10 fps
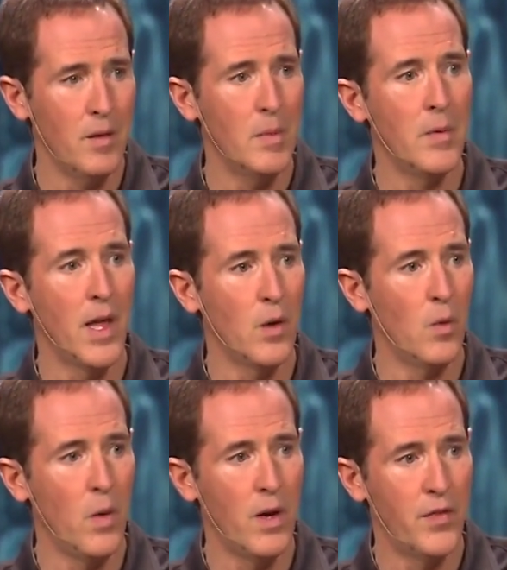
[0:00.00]
You remember that
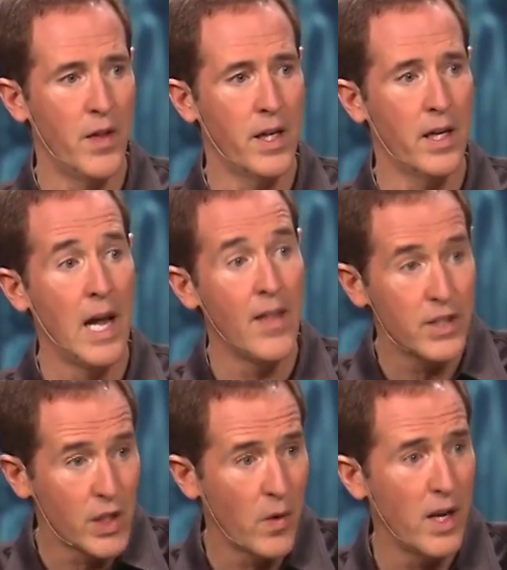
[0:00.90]
old way of thinking? Hey,
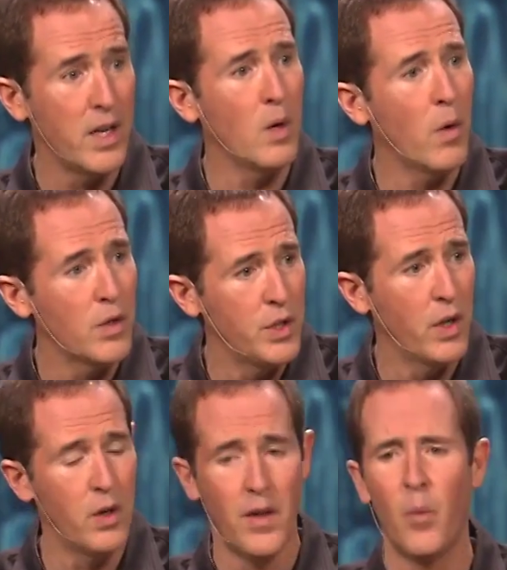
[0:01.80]
that's a great idea, why don't you
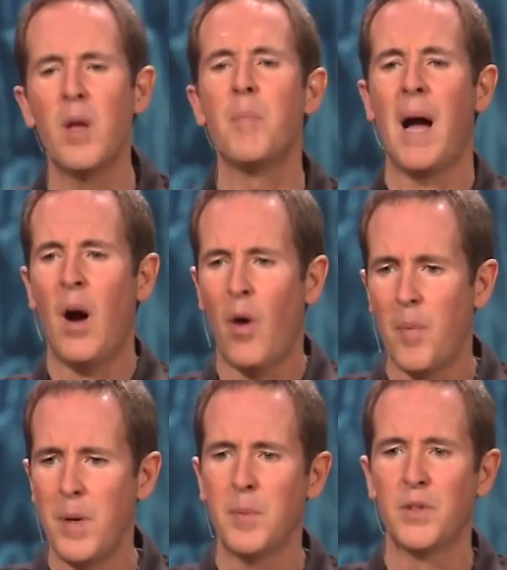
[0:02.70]
go do that? We empower our
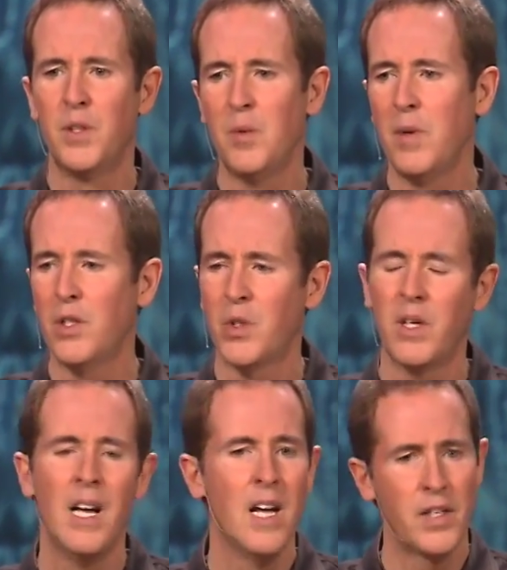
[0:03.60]
people to do ministry.